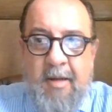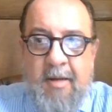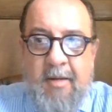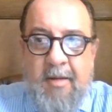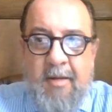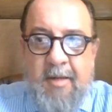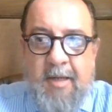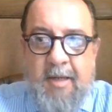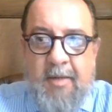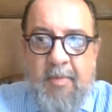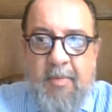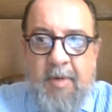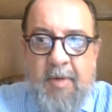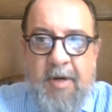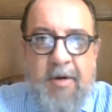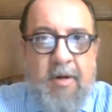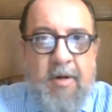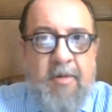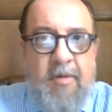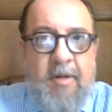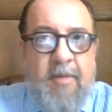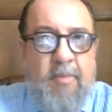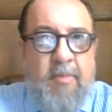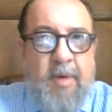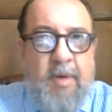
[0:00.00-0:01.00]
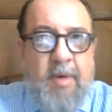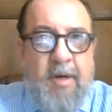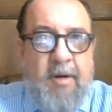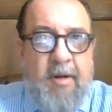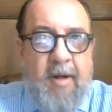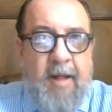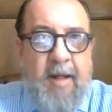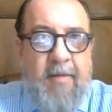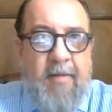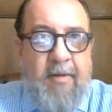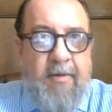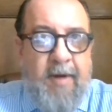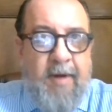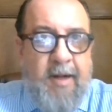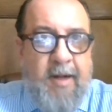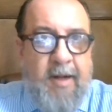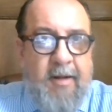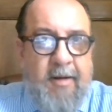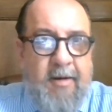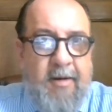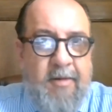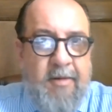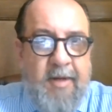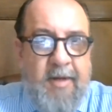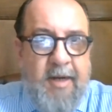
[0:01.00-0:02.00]
said we're not entering the
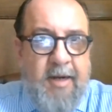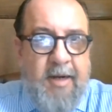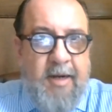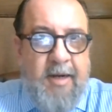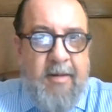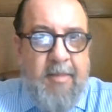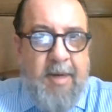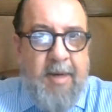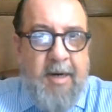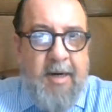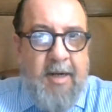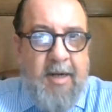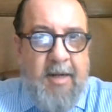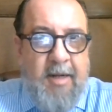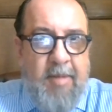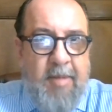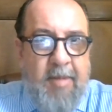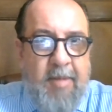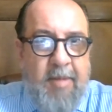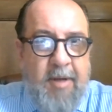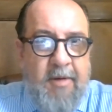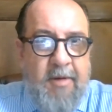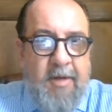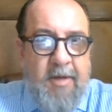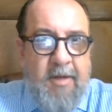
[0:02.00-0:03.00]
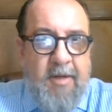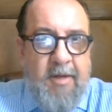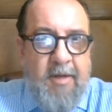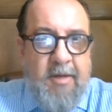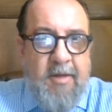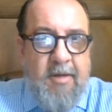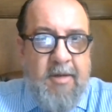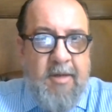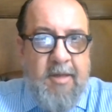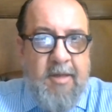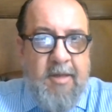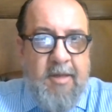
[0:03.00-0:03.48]
container market because it's